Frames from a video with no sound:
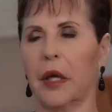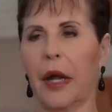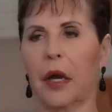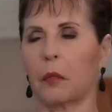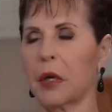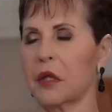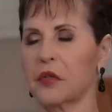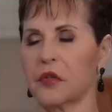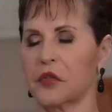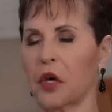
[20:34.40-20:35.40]
and I don't mean
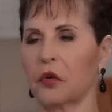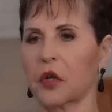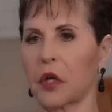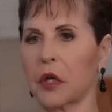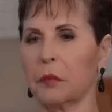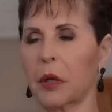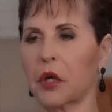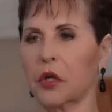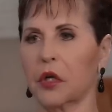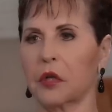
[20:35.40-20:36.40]
this insultingly, but
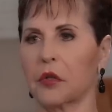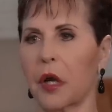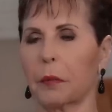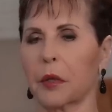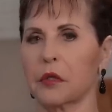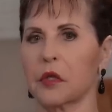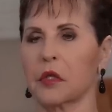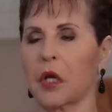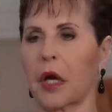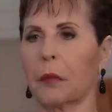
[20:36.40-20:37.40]
a good example is
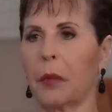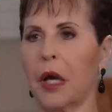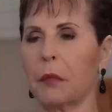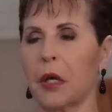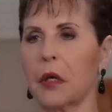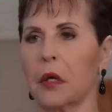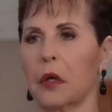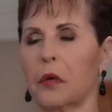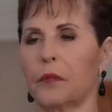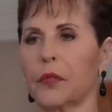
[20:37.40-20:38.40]
it's like a baby
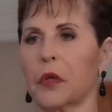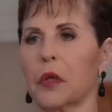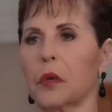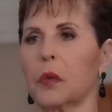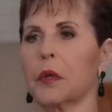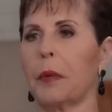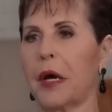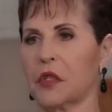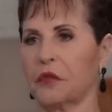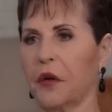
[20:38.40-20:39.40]
with a
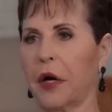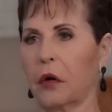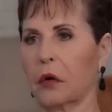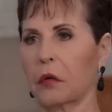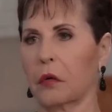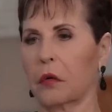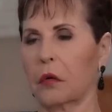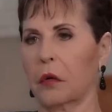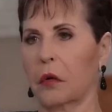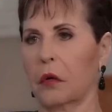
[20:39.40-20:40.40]
pacifier.
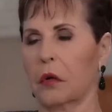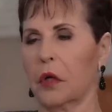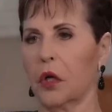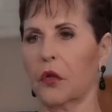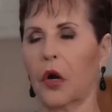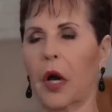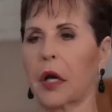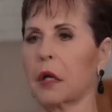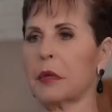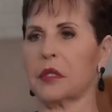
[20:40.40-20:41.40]
You know, they're
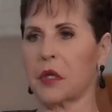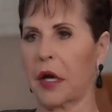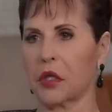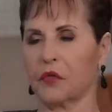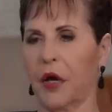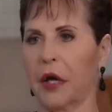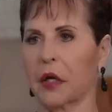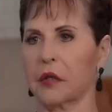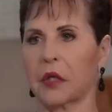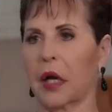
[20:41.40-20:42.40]
not going to be satisfied
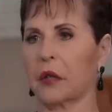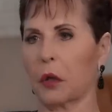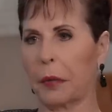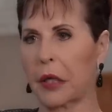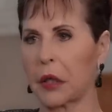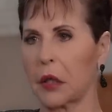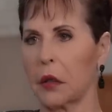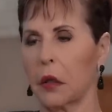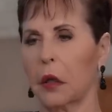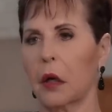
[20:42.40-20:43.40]
unless they got their
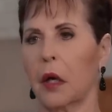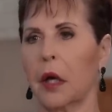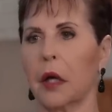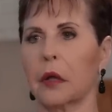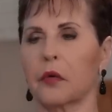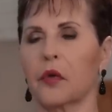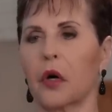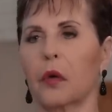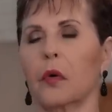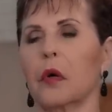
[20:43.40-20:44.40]
binky. And
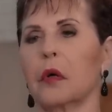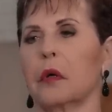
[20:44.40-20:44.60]
so